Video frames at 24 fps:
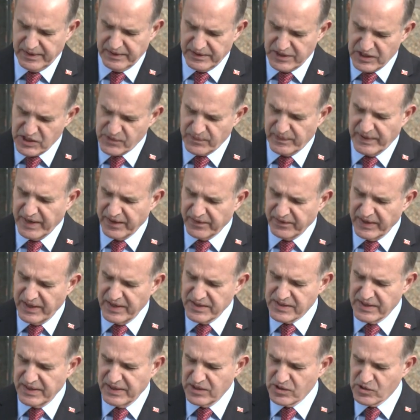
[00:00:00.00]
this flag
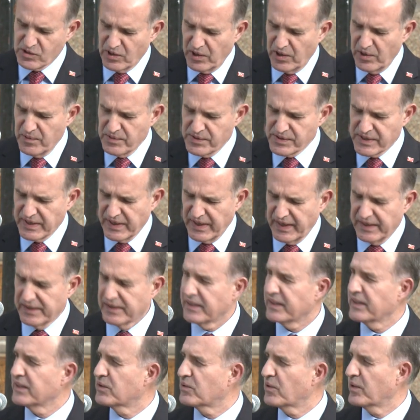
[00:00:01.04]
raising serves
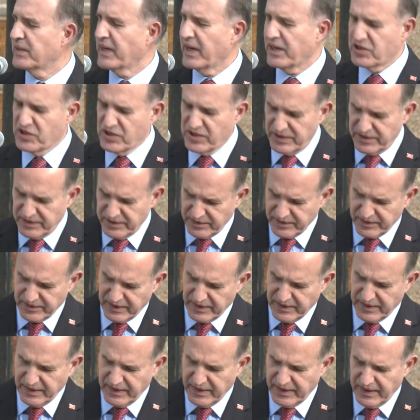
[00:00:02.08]
an introduction
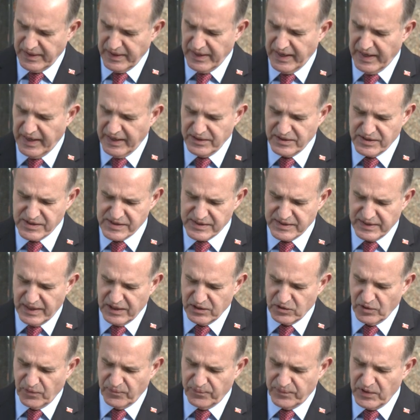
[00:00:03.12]
and the
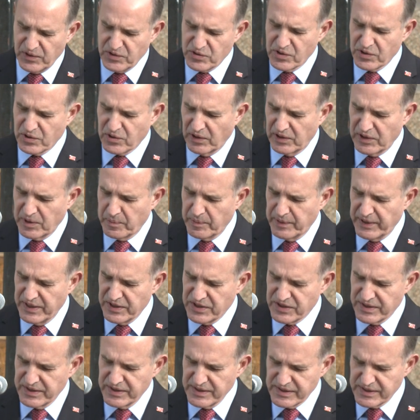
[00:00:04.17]
start of future
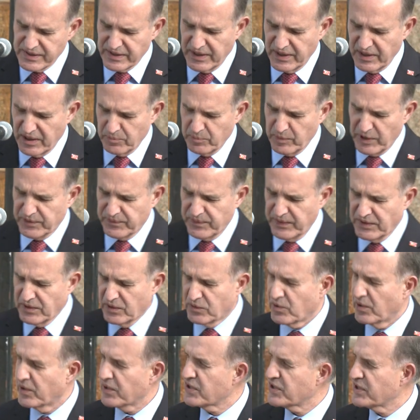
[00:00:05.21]
collaborations between the
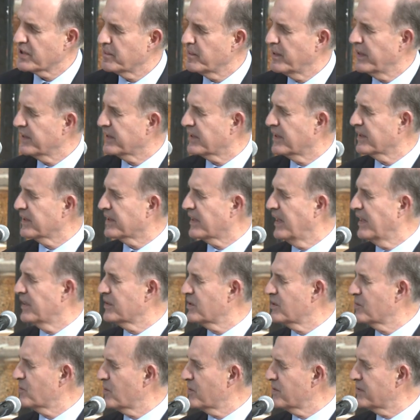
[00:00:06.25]
Turkish American
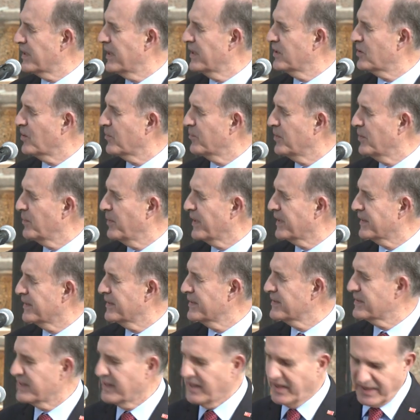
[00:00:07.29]
Cultural Society of New
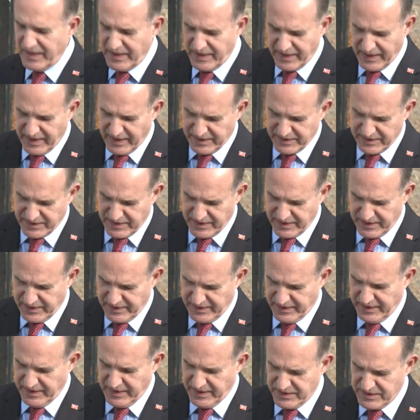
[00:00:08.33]
England and the
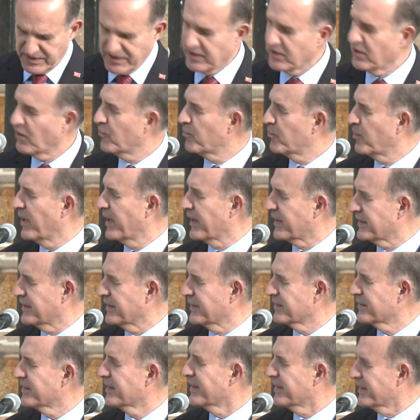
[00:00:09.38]
City of
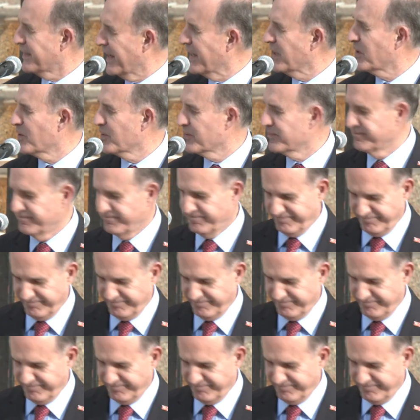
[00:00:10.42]
Brockton. Thank you.